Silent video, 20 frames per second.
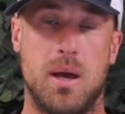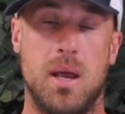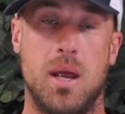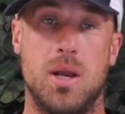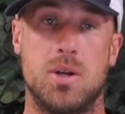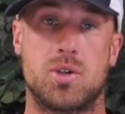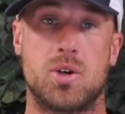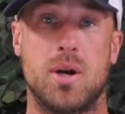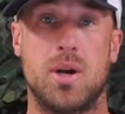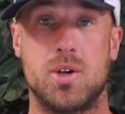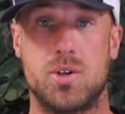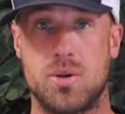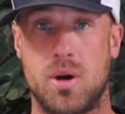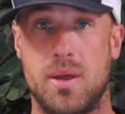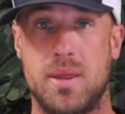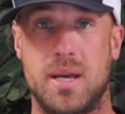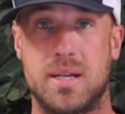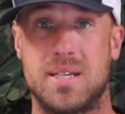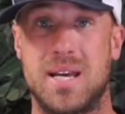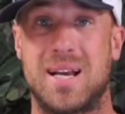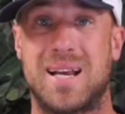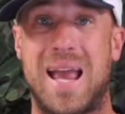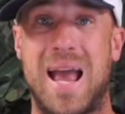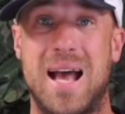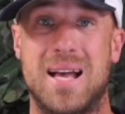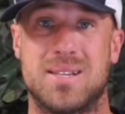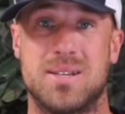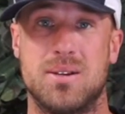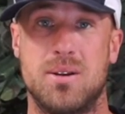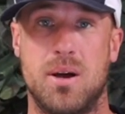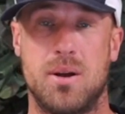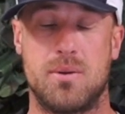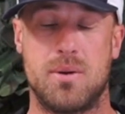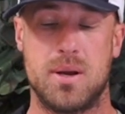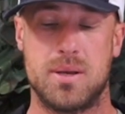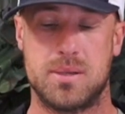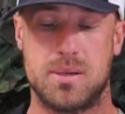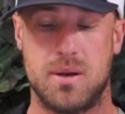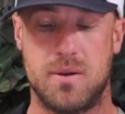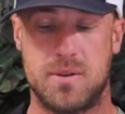and try to draw that tag as a
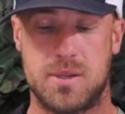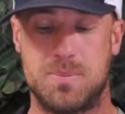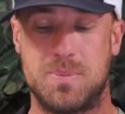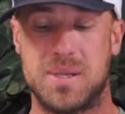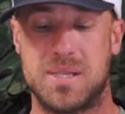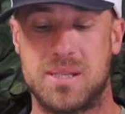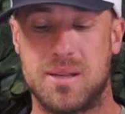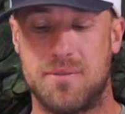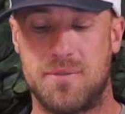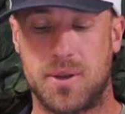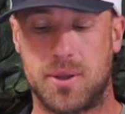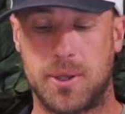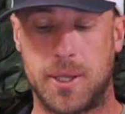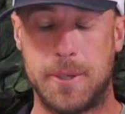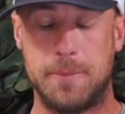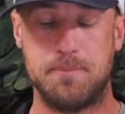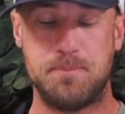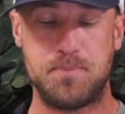non-resident specifically.